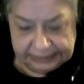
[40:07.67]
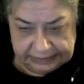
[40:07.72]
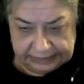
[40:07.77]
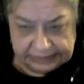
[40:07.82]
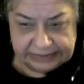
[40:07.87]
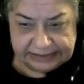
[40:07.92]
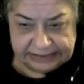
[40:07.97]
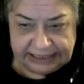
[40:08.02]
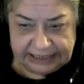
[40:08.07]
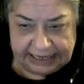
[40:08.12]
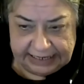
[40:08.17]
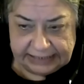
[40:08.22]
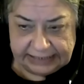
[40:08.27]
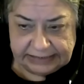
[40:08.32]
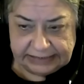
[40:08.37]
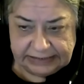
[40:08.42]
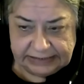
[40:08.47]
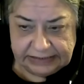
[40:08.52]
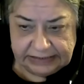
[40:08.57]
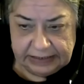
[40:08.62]

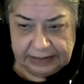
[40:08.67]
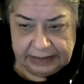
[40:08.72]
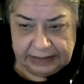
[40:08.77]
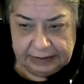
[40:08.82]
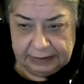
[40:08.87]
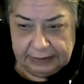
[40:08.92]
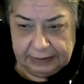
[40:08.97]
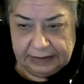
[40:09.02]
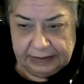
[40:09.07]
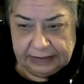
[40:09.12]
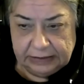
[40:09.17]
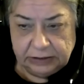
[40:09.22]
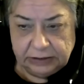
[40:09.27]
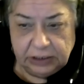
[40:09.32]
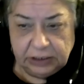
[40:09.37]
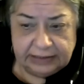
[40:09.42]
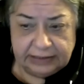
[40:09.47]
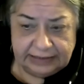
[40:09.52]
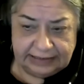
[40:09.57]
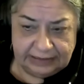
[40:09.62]
says,
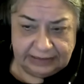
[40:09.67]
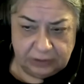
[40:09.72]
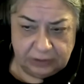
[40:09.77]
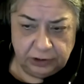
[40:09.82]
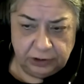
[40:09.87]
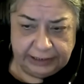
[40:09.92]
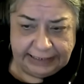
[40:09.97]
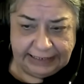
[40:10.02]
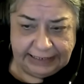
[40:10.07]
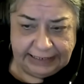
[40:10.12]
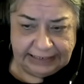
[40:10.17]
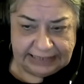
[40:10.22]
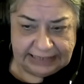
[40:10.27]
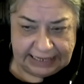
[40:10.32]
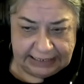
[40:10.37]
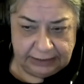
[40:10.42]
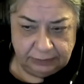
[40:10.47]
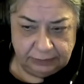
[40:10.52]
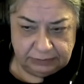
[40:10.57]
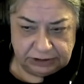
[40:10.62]
learning
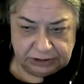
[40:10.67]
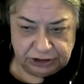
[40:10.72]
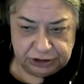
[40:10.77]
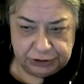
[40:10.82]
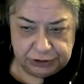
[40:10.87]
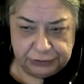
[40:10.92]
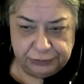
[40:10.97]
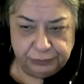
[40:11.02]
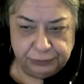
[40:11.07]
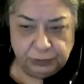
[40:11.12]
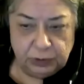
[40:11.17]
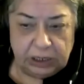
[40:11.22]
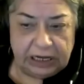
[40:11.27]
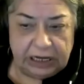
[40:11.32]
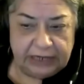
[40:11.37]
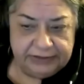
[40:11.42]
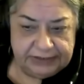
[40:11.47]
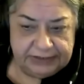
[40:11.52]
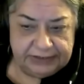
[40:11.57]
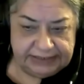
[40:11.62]
language through
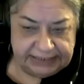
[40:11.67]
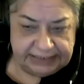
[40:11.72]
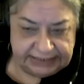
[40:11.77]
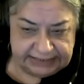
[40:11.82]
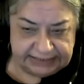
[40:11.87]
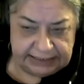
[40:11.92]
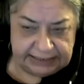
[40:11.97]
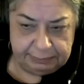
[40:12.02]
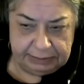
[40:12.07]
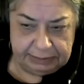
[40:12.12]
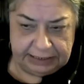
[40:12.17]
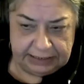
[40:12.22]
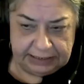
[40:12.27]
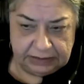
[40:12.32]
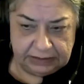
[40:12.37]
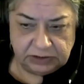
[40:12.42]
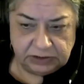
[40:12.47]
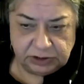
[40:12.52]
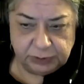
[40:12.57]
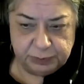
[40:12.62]
other
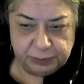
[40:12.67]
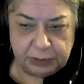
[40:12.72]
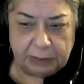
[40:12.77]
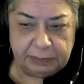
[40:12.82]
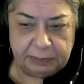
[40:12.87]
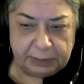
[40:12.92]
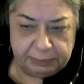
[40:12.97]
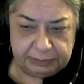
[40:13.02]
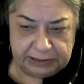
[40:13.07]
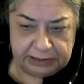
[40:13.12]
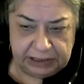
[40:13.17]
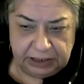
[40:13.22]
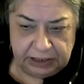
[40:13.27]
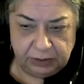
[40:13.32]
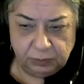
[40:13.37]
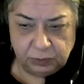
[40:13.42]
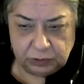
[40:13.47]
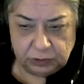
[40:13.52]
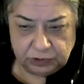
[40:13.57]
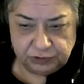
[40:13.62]
disciplines probably
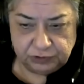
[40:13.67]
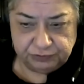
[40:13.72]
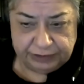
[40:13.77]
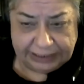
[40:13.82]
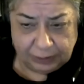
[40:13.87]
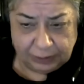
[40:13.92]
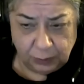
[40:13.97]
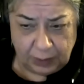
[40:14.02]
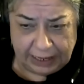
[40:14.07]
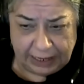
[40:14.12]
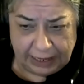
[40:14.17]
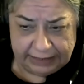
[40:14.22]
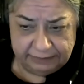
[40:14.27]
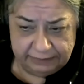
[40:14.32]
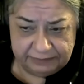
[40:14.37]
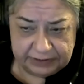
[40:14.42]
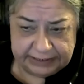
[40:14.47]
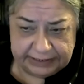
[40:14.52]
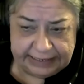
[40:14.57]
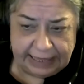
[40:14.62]
would require
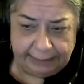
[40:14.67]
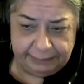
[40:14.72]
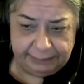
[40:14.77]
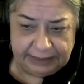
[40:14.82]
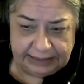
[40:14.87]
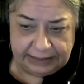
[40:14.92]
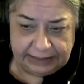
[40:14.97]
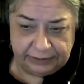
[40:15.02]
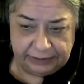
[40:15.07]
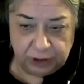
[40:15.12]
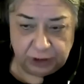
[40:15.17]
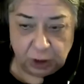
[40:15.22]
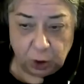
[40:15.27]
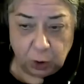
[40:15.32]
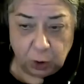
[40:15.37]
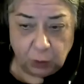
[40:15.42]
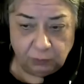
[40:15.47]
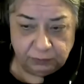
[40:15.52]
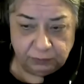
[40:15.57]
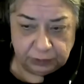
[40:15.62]
vocabulary
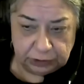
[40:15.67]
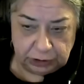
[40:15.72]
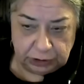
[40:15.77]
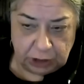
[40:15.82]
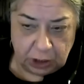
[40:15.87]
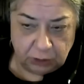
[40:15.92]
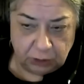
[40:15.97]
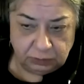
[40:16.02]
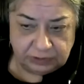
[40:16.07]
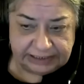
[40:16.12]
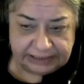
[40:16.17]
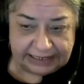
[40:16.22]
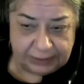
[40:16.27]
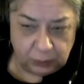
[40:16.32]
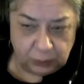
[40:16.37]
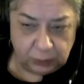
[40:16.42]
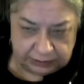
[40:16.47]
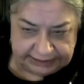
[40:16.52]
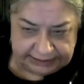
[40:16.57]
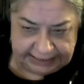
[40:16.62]
overload
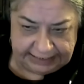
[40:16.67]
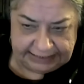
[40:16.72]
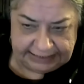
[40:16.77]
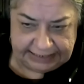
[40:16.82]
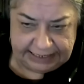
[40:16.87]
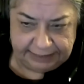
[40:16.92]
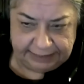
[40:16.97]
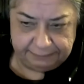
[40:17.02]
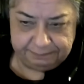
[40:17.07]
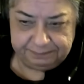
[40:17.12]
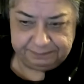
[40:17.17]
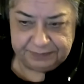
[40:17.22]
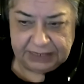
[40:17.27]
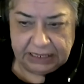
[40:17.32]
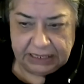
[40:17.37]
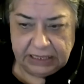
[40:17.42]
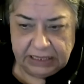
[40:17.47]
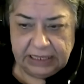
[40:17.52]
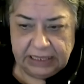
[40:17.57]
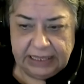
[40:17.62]
accordingly.
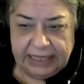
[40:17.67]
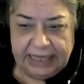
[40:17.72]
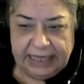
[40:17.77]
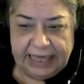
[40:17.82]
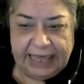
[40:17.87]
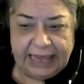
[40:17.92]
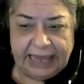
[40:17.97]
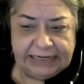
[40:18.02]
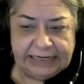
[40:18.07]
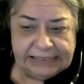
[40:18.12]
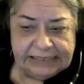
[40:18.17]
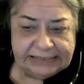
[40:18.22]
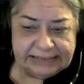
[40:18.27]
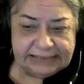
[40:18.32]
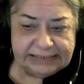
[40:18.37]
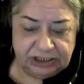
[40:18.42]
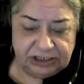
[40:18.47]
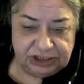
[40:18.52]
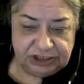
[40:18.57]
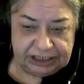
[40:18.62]
Any
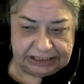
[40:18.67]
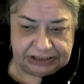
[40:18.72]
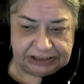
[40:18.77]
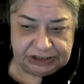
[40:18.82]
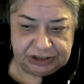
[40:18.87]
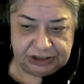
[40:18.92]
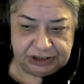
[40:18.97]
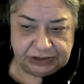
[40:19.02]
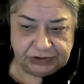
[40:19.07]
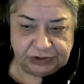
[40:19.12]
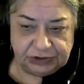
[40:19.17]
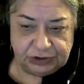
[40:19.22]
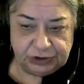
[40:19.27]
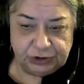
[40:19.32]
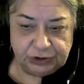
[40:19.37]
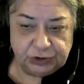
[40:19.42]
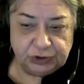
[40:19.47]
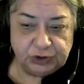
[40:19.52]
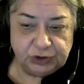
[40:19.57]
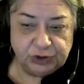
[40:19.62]
suggestions
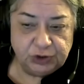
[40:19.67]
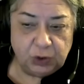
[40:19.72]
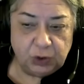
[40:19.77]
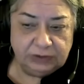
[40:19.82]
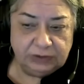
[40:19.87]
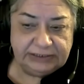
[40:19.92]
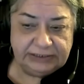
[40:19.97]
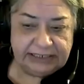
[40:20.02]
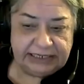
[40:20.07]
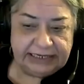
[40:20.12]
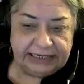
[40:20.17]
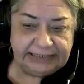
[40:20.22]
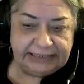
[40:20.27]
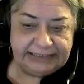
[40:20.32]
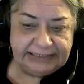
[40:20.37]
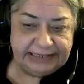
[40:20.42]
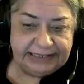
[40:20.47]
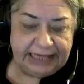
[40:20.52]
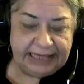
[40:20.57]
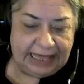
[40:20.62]
to sort
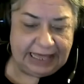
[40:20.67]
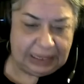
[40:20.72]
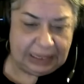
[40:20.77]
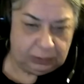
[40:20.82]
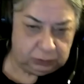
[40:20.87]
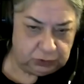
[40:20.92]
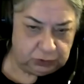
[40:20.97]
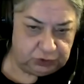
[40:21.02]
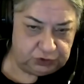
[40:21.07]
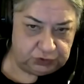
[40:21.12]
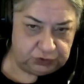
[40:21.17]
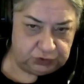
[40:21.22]
it out?